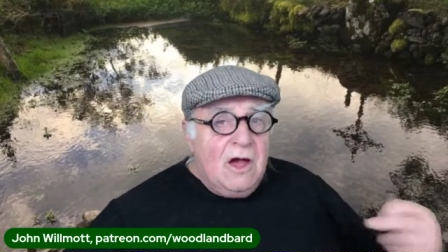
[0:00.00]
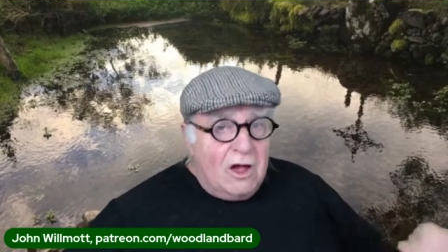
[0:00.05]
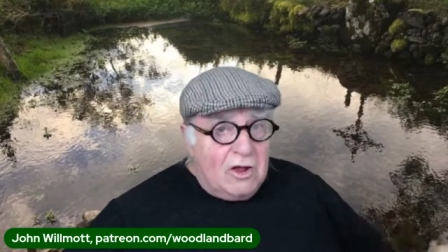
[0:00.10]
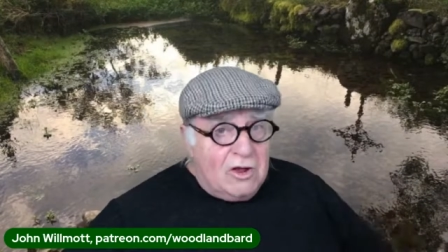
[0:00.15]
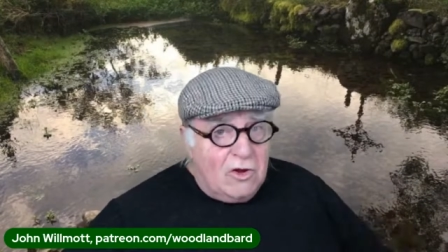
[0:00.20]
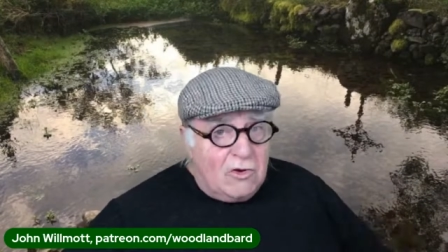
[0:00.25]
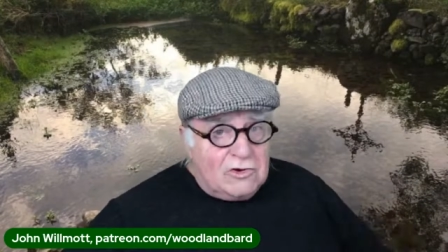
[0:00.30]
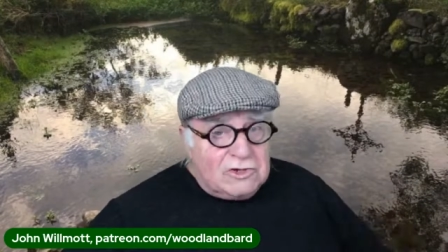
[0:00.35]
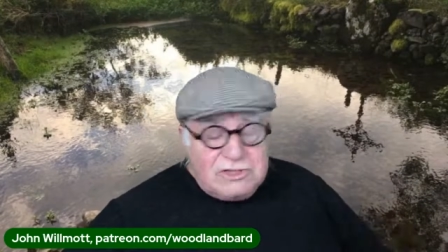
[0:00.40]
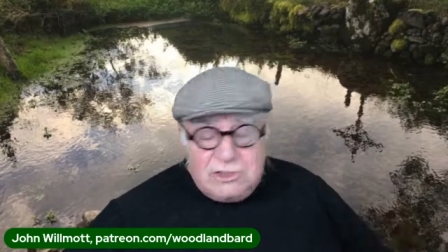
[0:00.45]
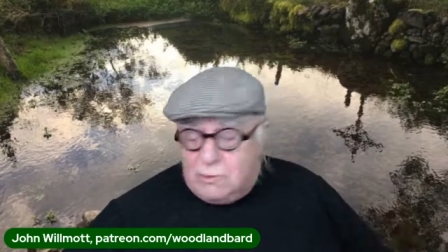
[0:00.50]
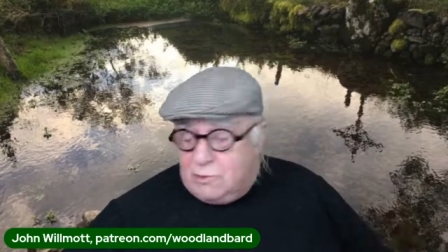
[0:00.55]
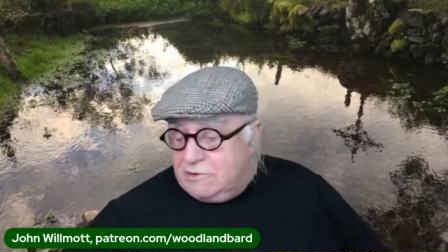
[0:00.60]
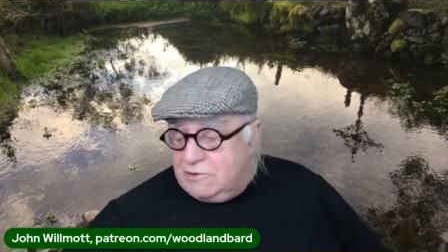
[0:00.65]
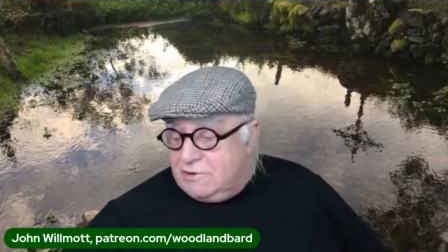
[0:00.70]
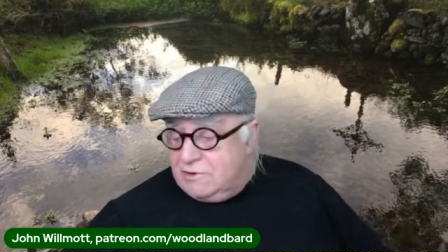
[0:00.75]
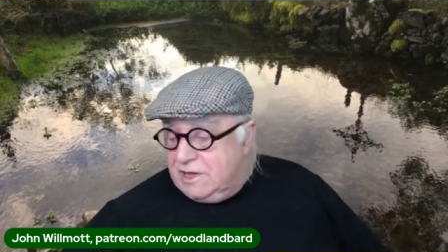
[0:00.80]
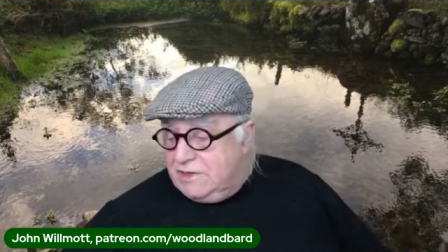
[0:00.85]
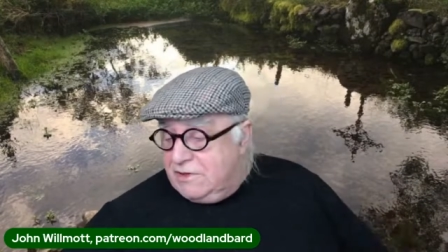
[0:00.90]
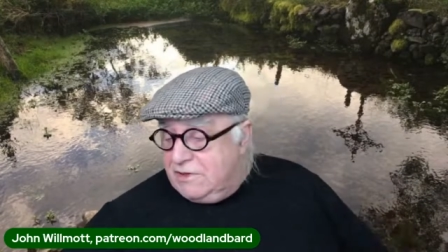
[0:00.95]
Of course, you
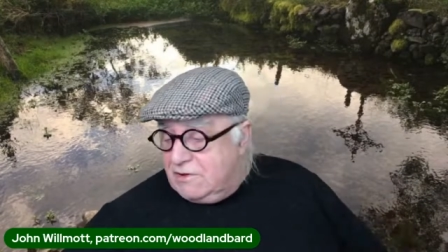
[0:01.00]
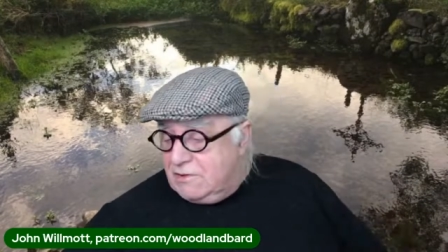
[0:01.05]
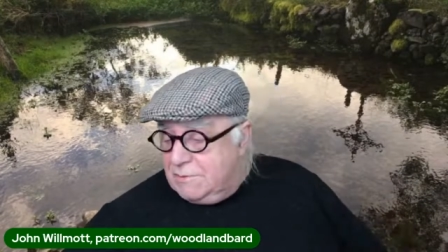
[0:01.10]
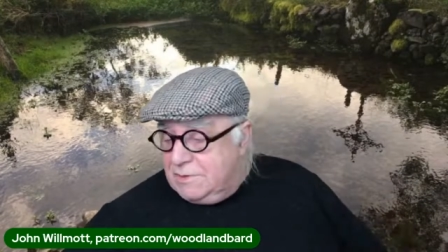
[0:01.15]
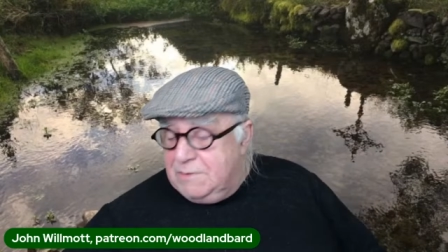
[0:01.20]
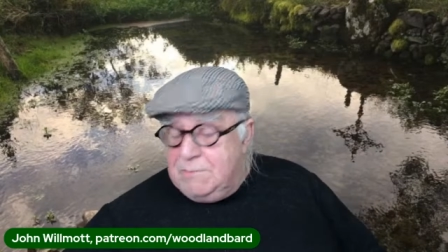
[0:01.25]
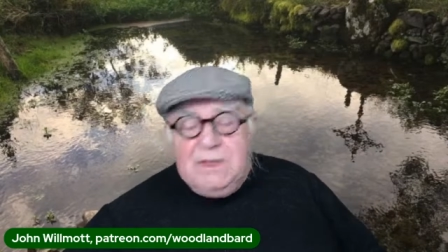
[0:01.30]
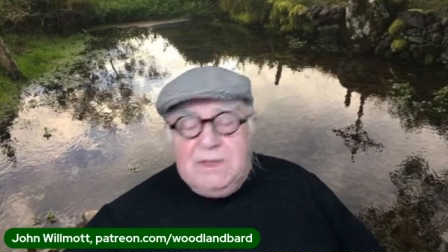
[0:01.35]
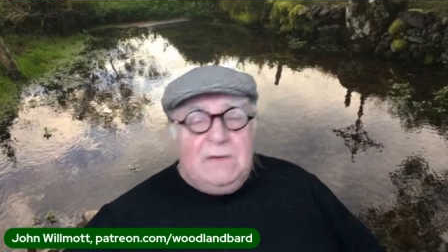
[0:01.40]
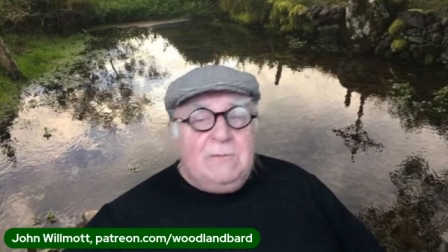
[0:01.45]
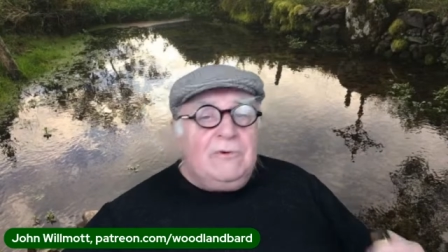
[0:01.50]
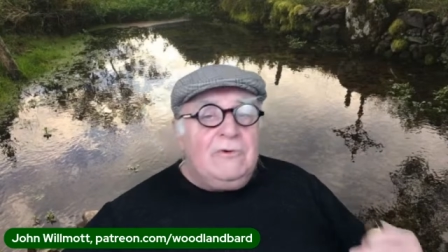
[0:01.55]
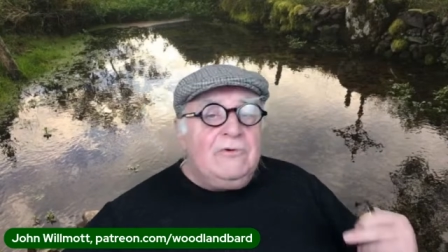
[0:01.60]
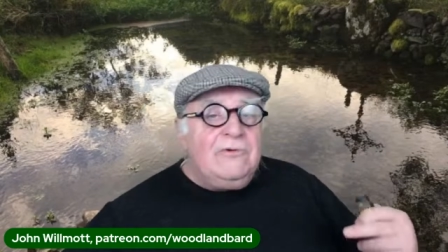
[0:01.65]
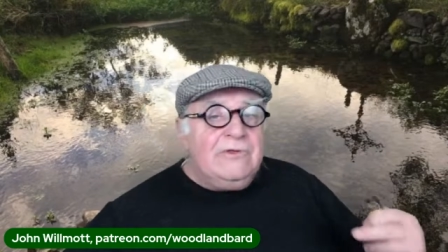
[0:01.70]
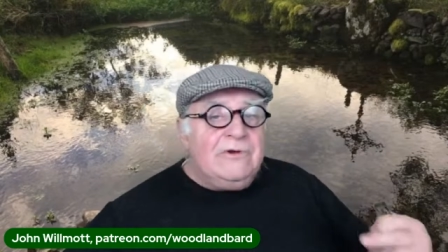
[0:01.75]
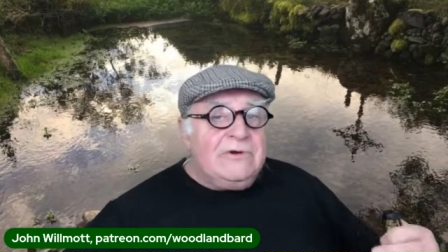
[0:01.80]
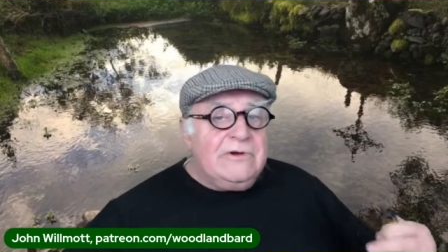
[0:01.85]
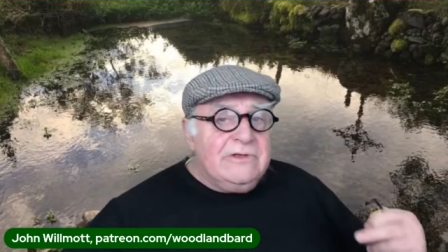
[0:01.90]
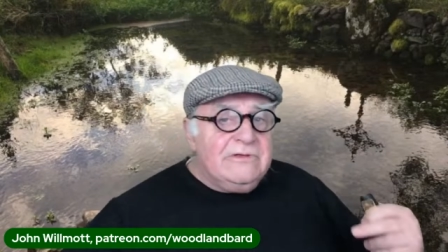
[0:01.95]
will get the hobby
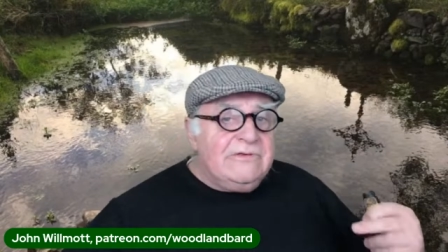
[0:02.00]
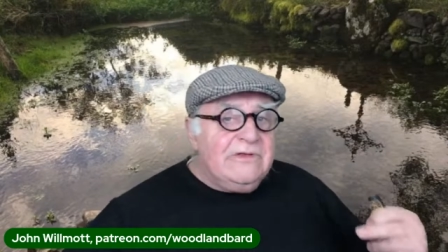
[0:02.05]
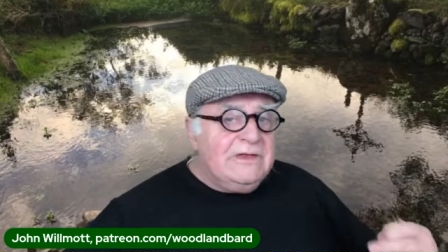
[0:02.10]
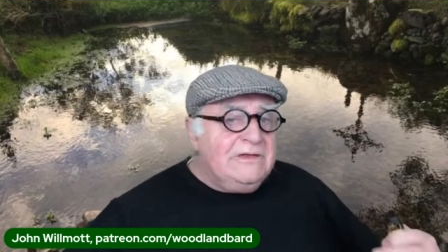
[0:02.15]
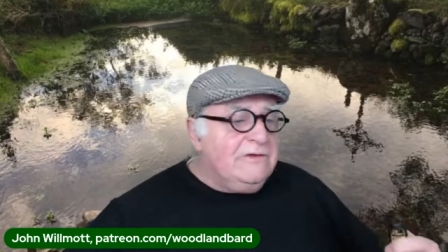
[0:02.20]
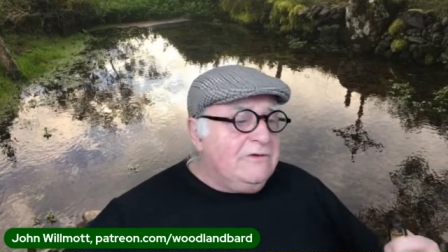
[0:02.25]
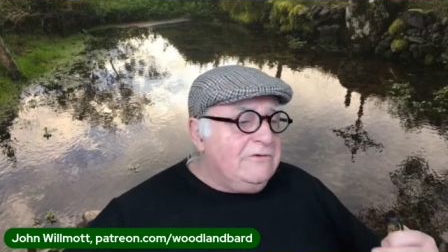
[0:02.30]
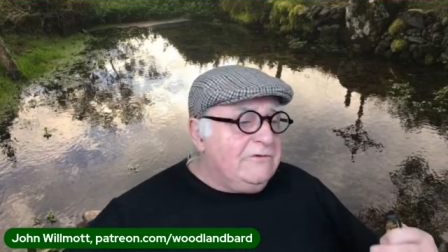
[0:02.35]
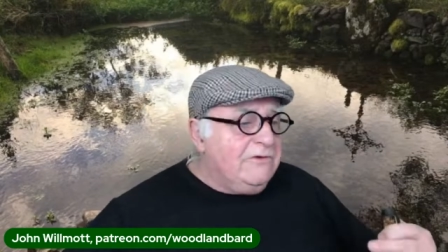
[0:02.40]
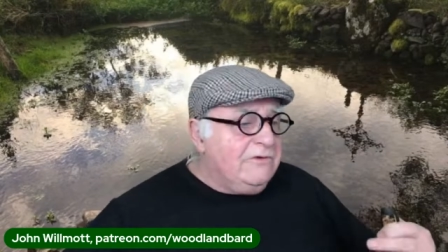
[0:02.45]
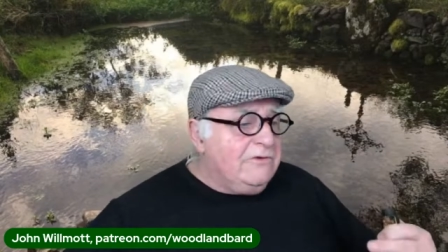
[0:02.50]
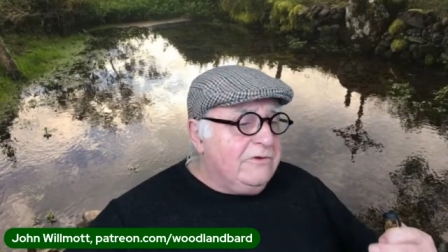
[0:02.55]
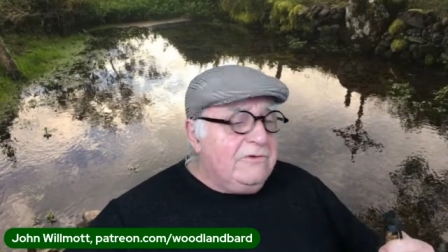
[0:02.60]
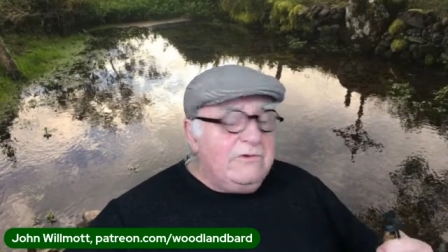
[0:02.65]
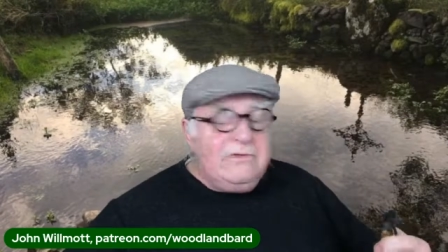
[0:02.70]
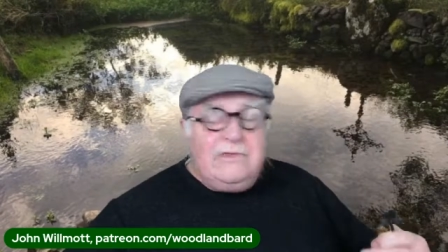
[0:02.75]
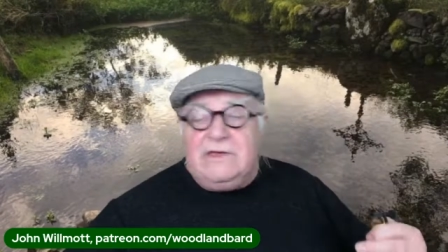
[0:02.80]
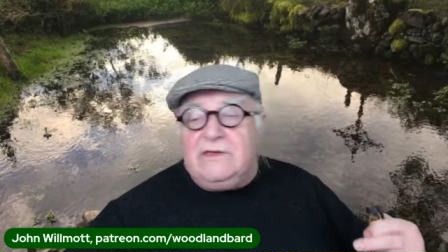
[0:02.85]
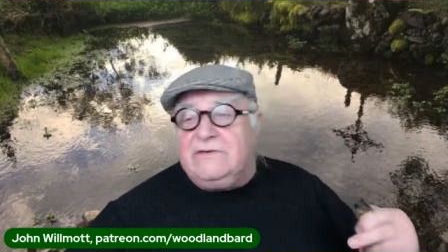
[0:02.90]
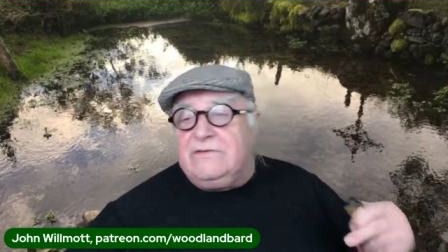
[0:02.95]
people that continue to
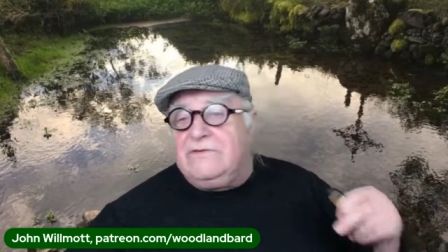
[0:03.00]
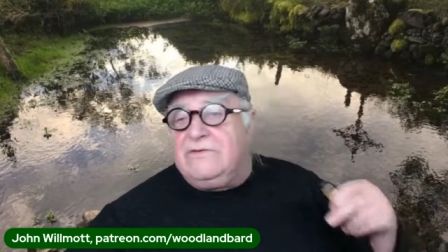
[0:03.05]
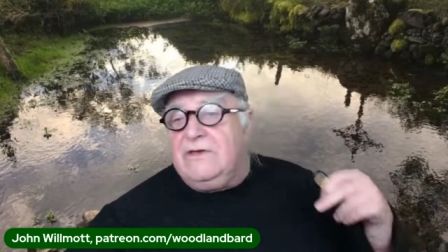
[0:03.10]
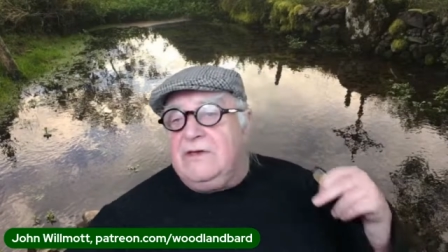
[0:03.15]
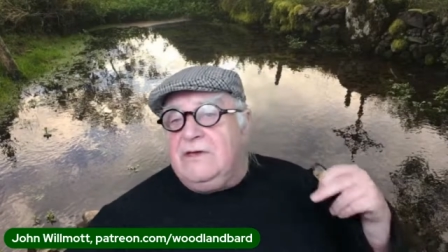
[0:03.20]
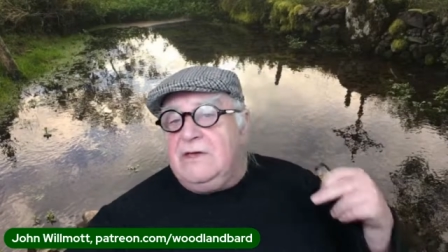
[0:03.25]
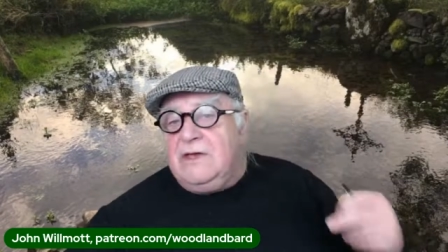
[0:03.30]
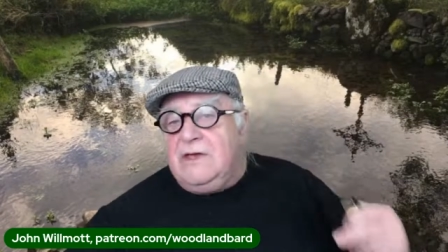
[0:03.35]
do this,